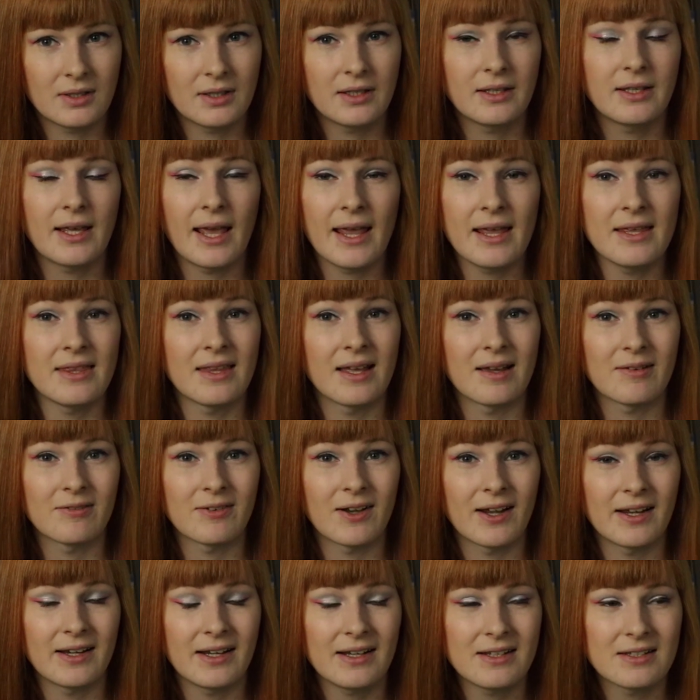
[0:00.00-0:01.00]
gain that
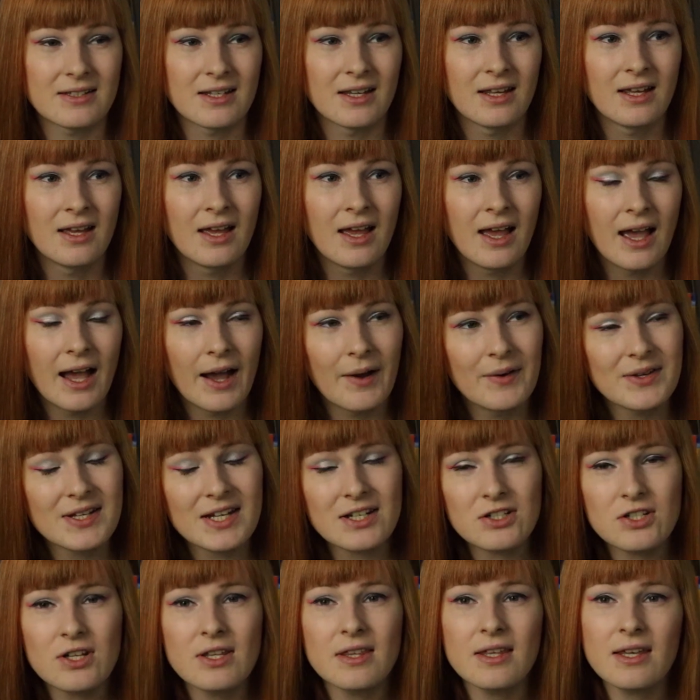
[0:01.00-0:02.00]
finance. I was
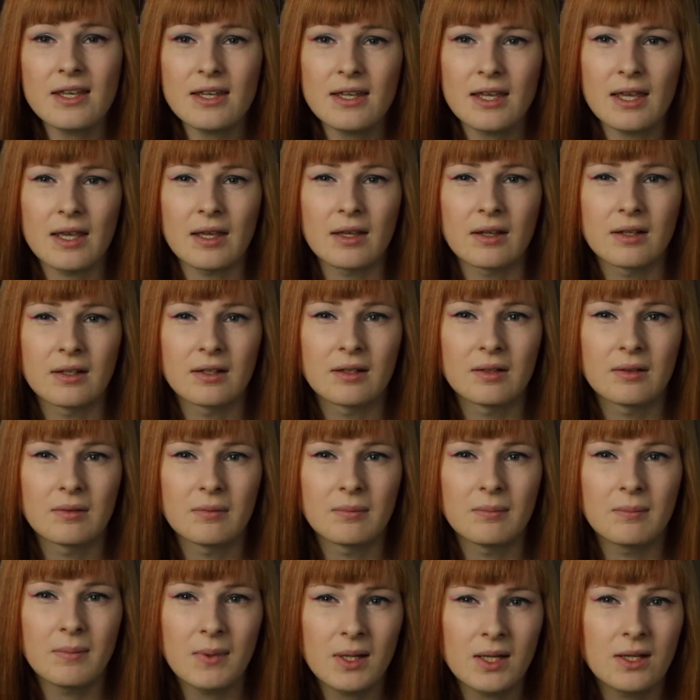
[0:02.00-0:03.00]
actually thinking
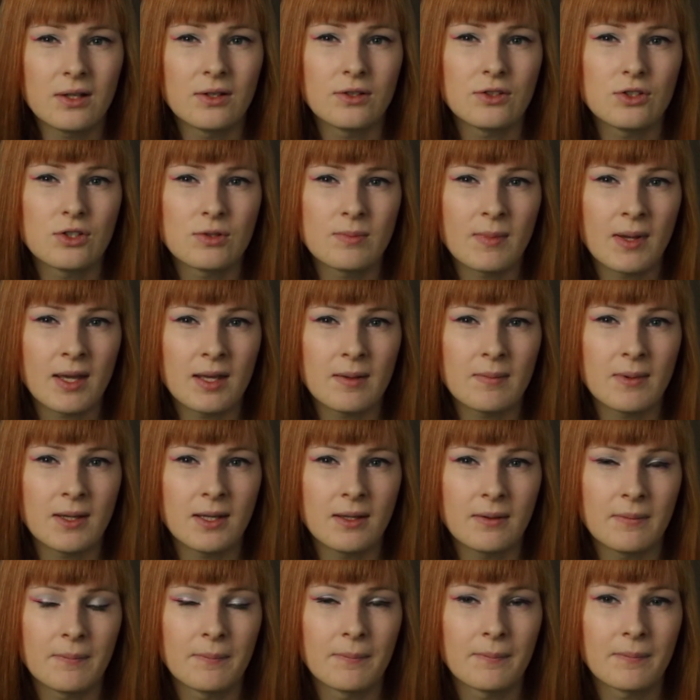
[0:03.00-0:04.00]
merch, maybe.
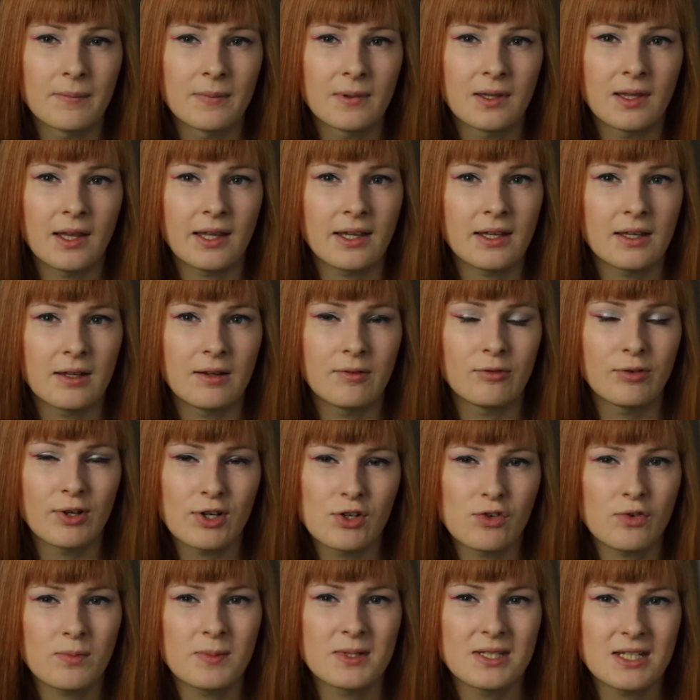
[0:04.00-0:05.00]
Like a
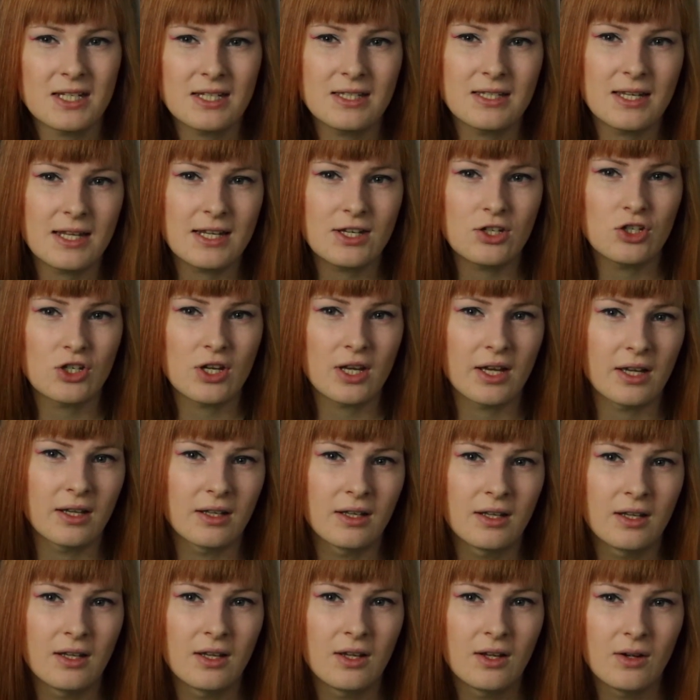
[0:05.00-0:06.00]
Fresh from the Scene t-shirt
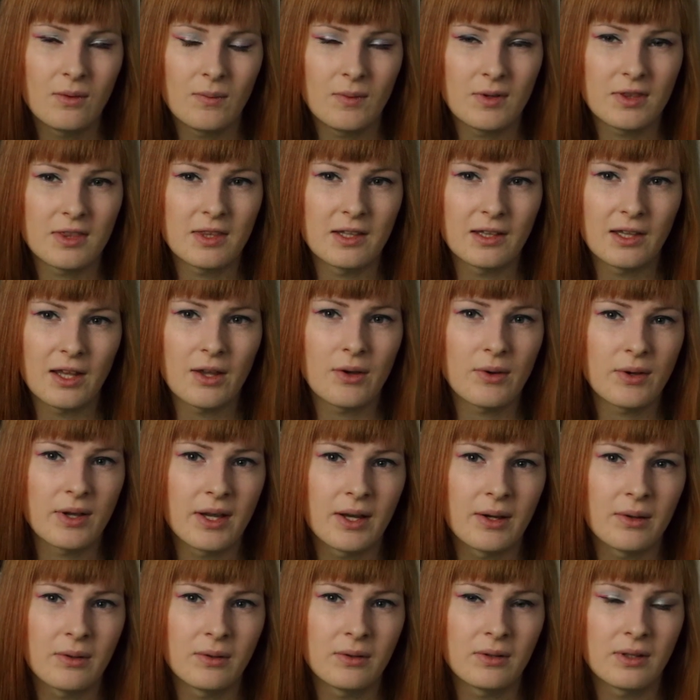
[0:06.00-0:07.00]
with the
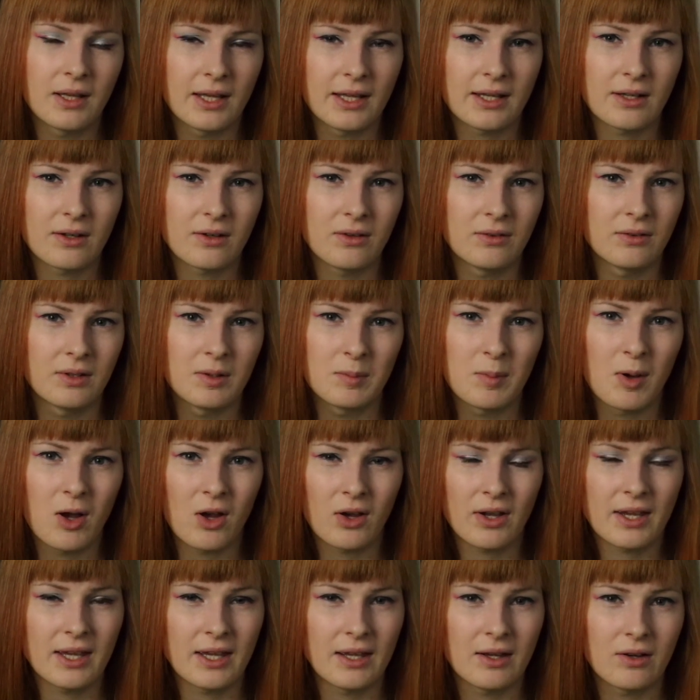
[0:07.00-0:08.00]
logo like on the
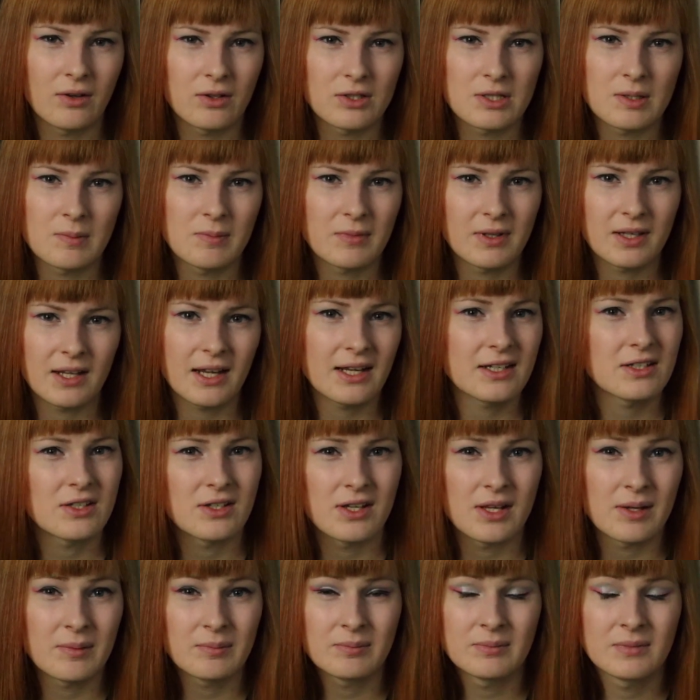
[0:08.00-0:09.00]
pocket or something, I don't
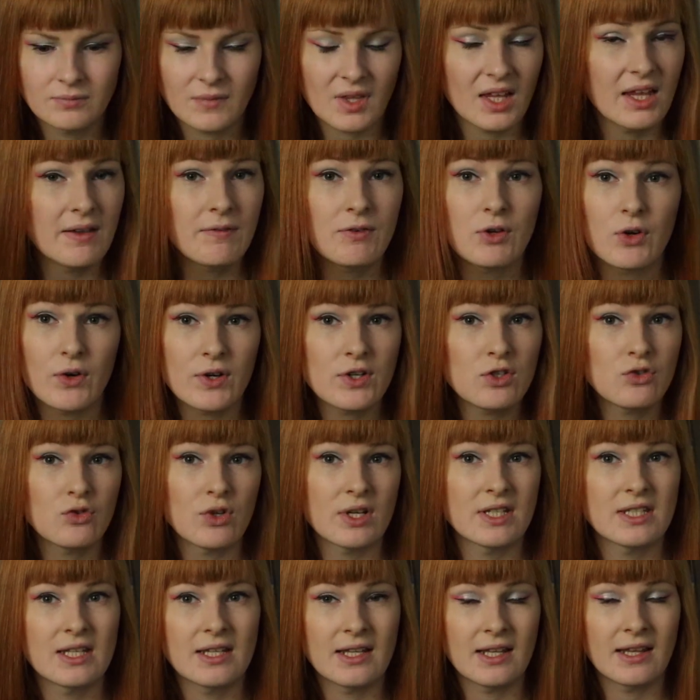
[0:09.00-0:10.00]
know. If you're
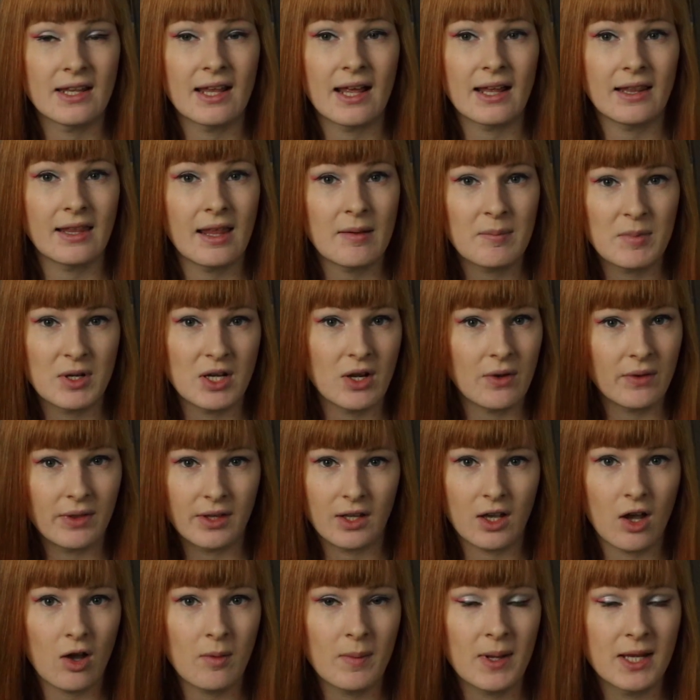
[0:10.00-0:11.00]
interested in that, let me know in the
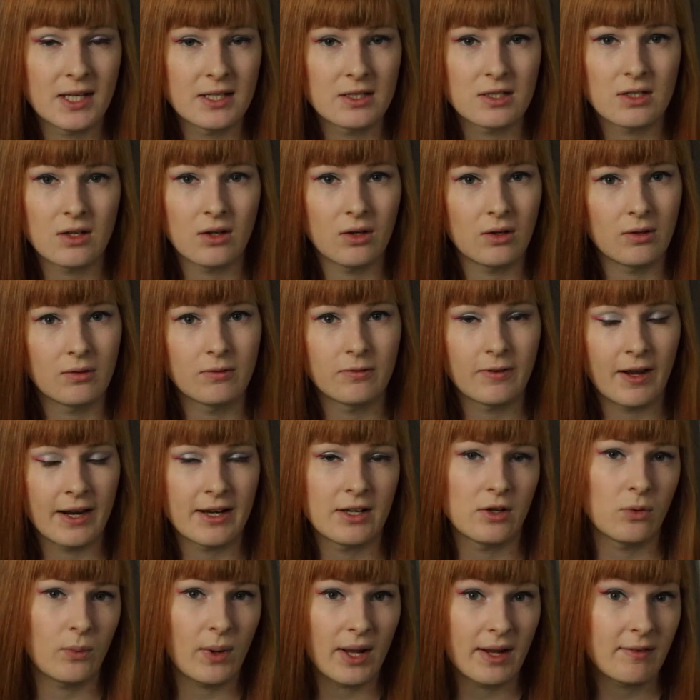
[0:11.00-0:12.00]
comments, or
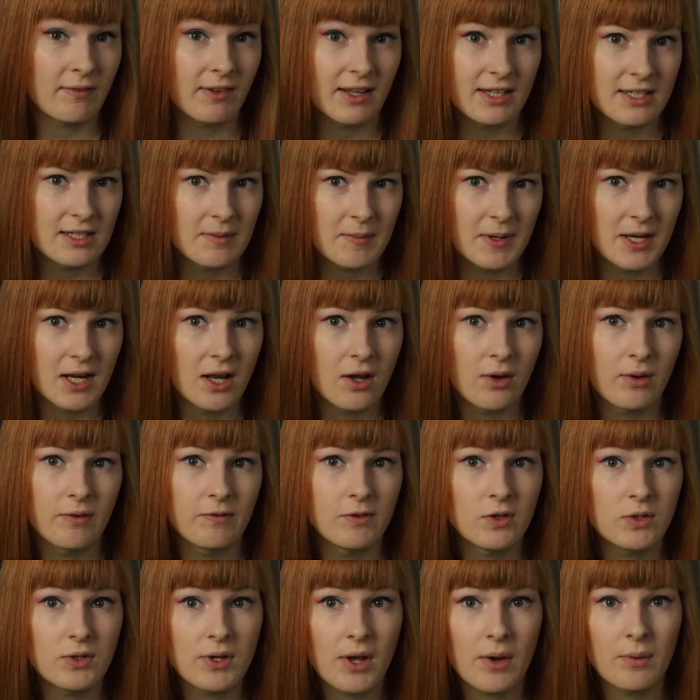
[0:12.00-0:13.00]
find a way of letting me know
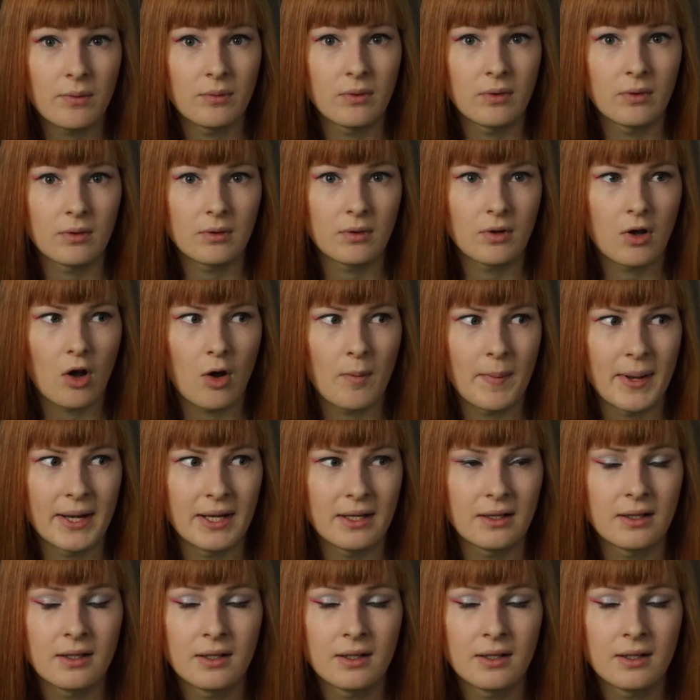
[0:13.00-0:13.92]
if you don't comment.